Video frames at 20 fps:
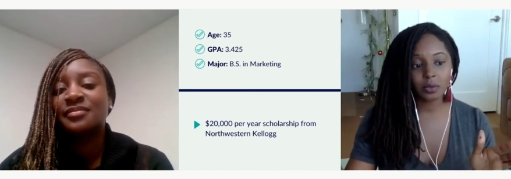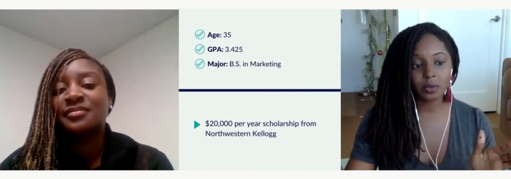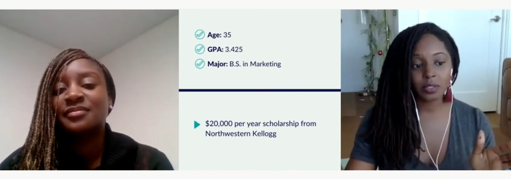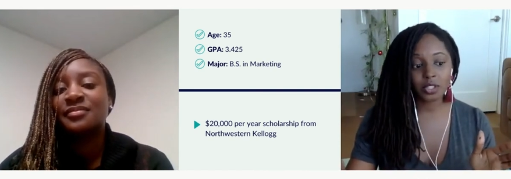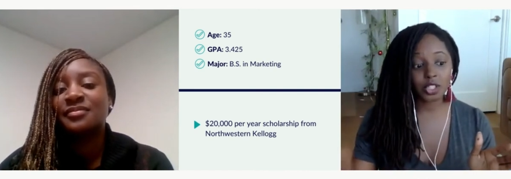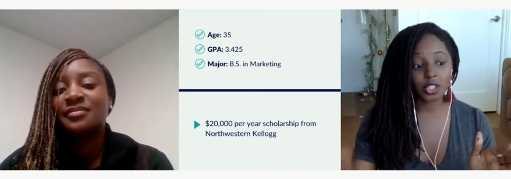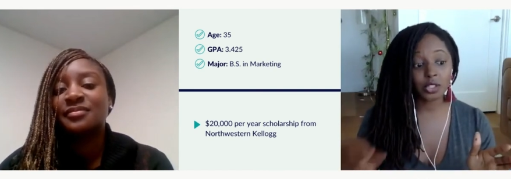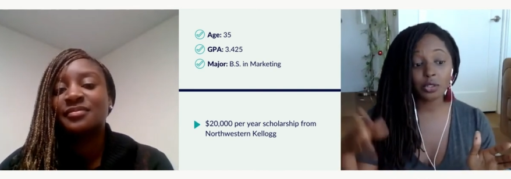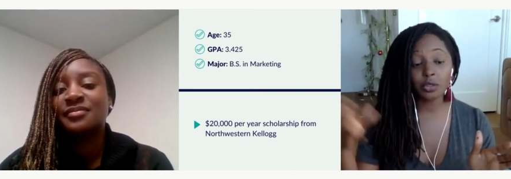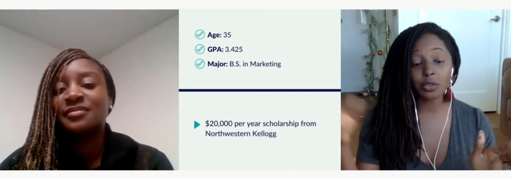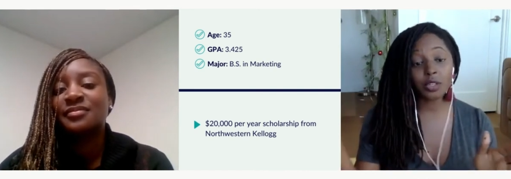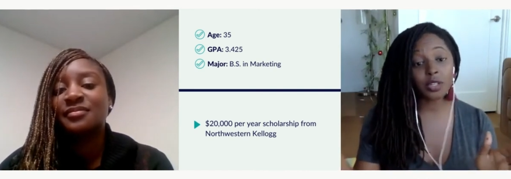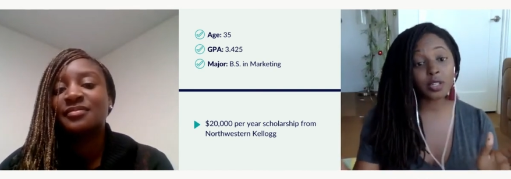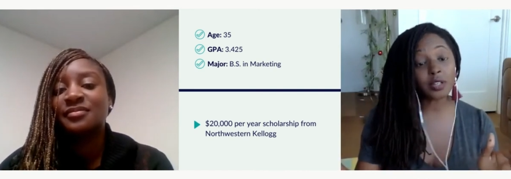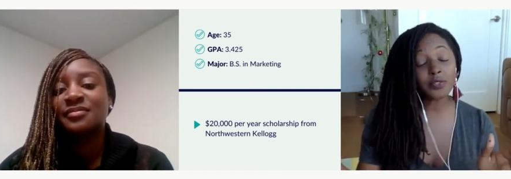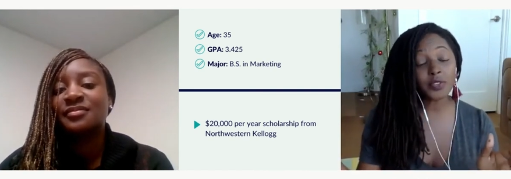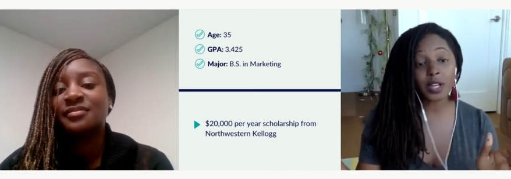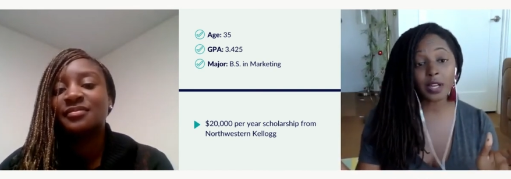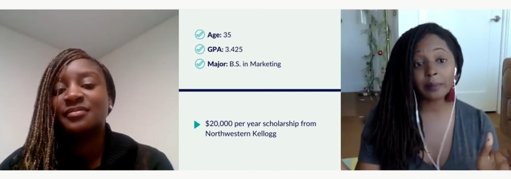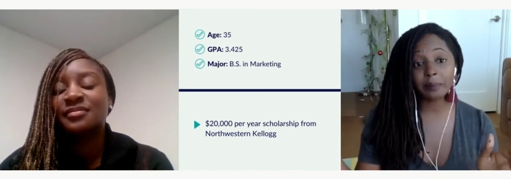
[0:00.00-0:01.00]
Speaker 1: And she, you could have
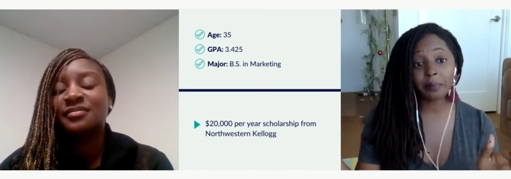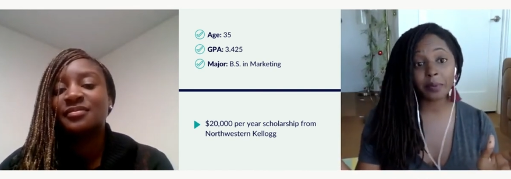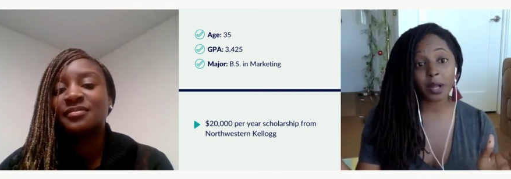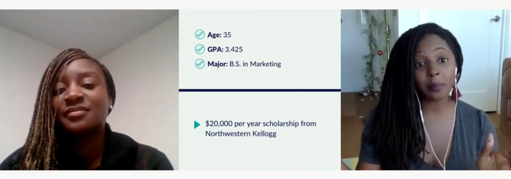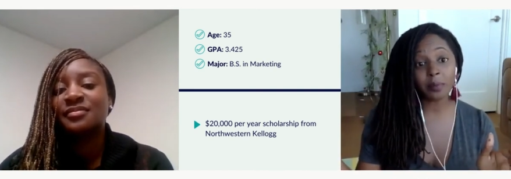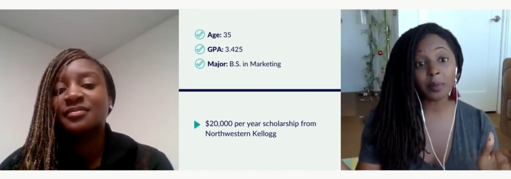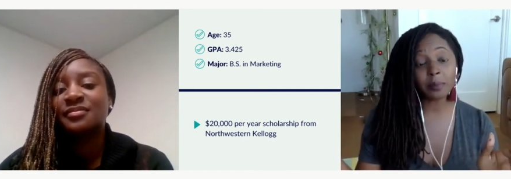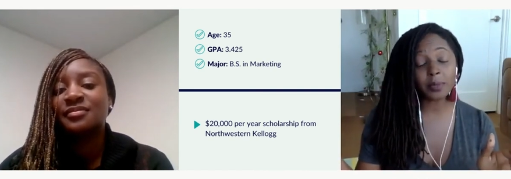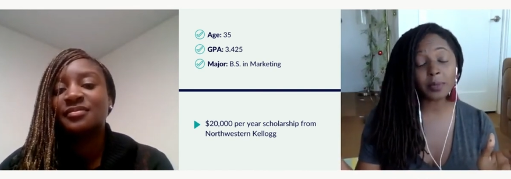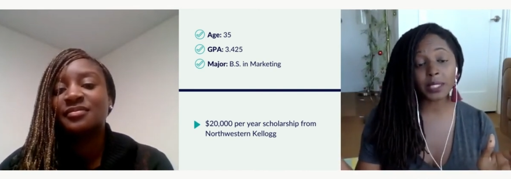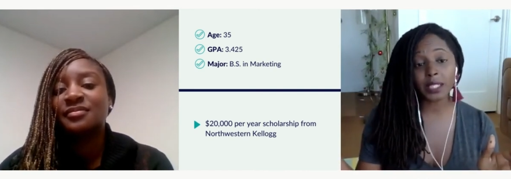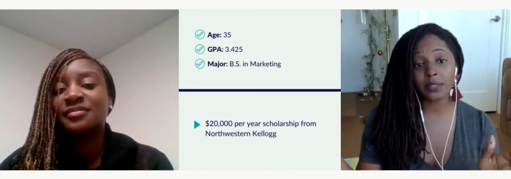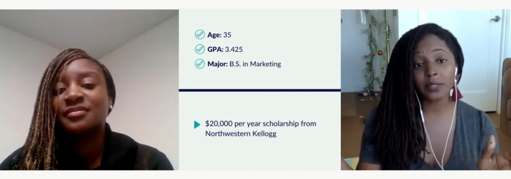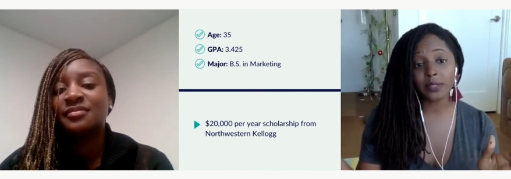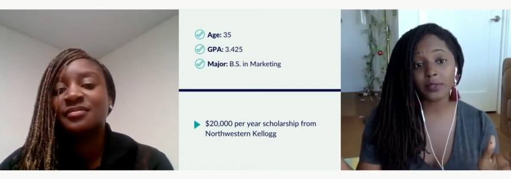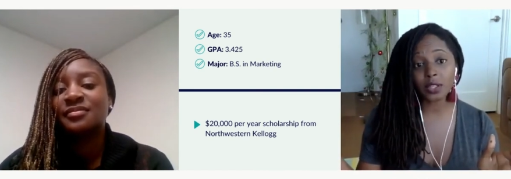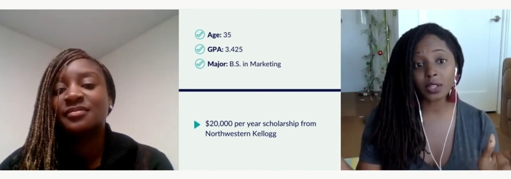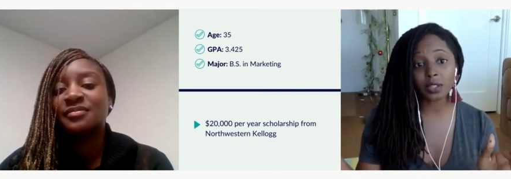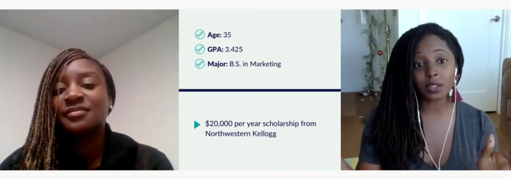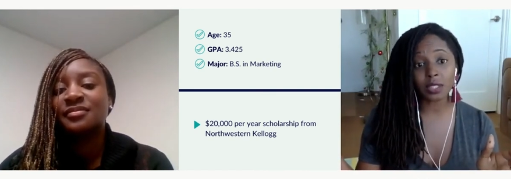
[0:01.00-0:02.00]
come probably even
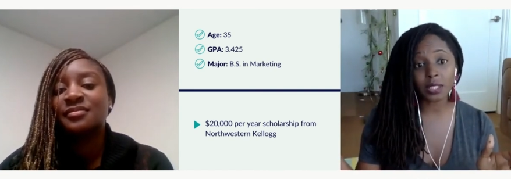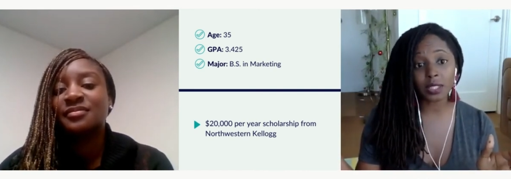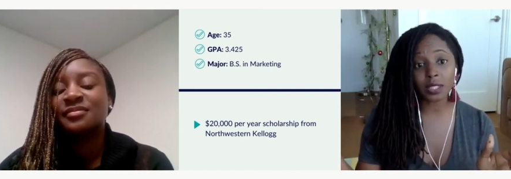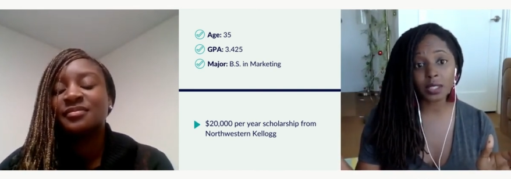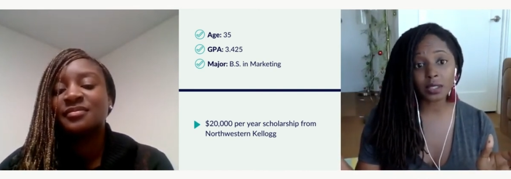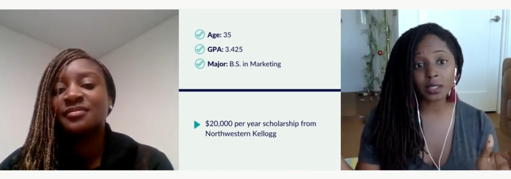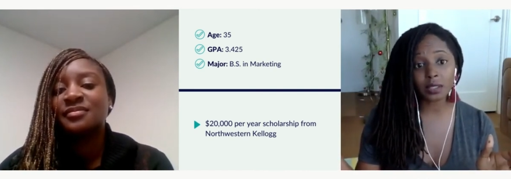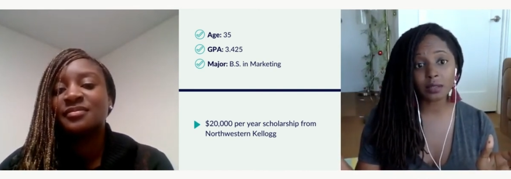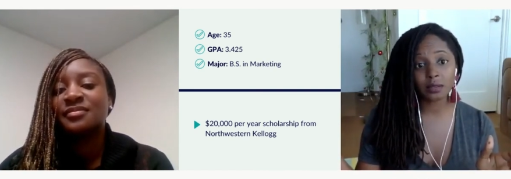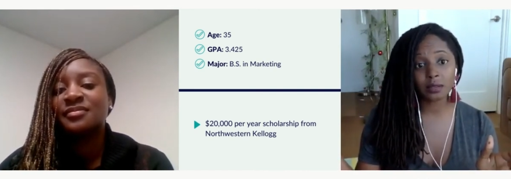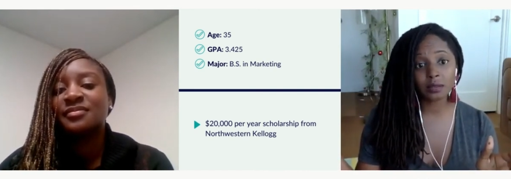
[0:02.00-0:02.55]
earlier.